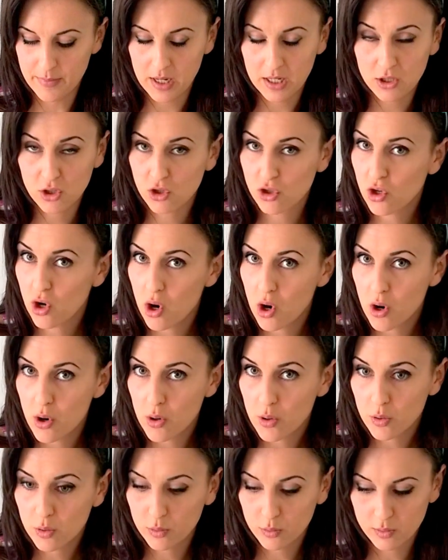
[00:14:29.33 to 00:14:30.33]

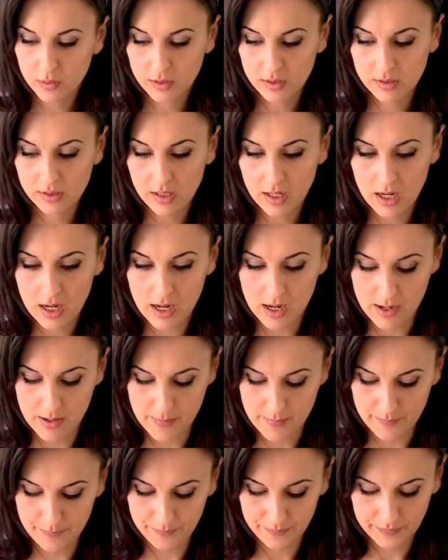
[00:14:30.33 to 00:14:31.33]
adults.
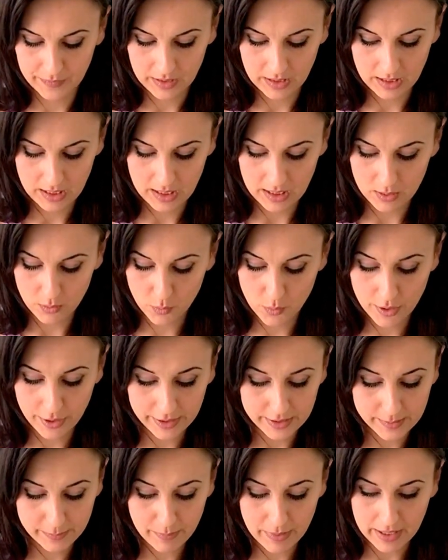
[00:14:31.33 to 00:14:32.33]
It
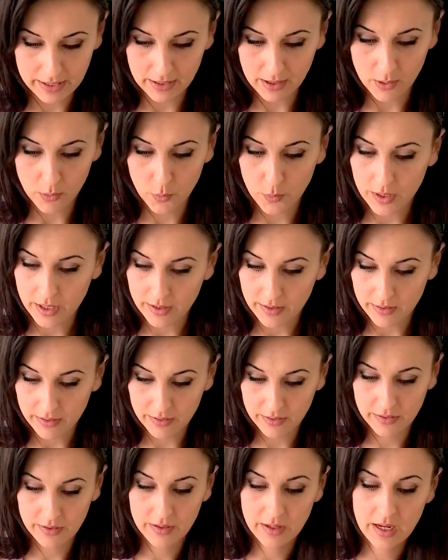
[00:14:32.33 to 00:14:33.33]
works better with
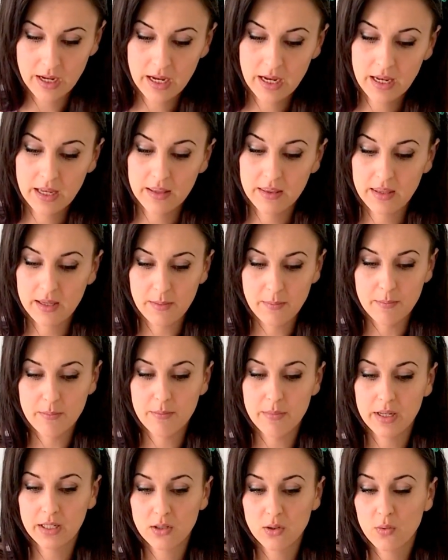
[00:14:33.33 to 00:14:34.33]
the
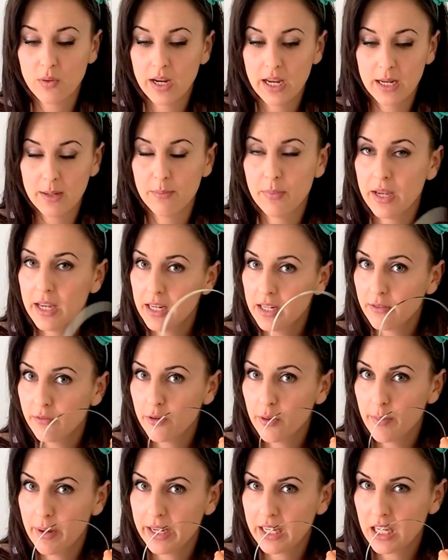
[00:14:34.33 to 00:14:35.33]
metal headband
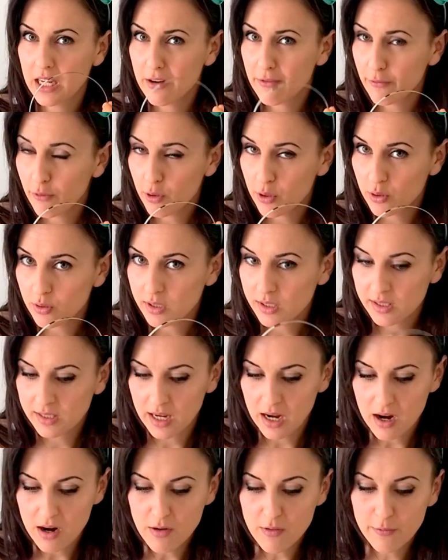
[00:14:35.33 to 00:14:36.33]
if you're making it for
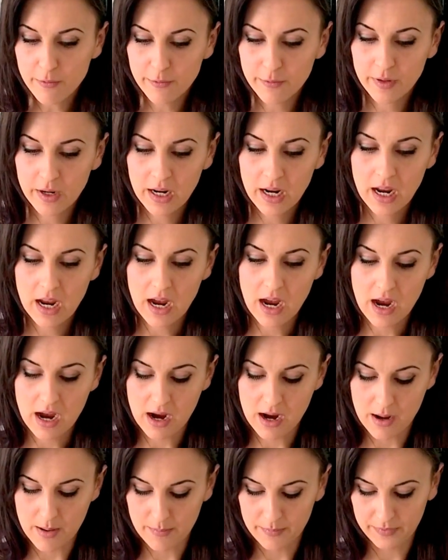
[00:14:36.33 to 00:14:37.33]
yourself.
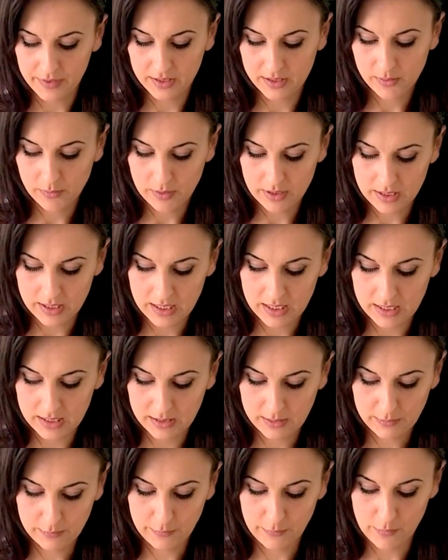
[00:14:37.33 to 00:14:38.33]
This one
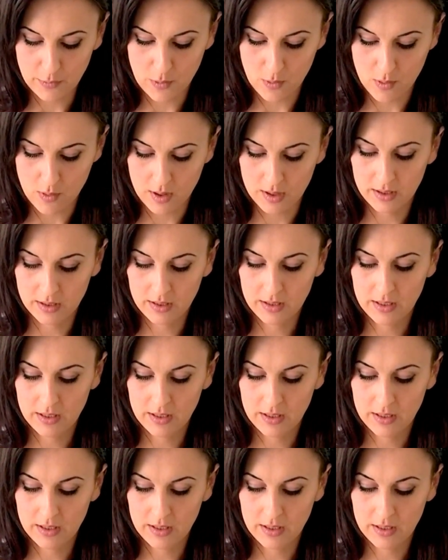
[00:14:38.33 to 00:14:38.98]
is for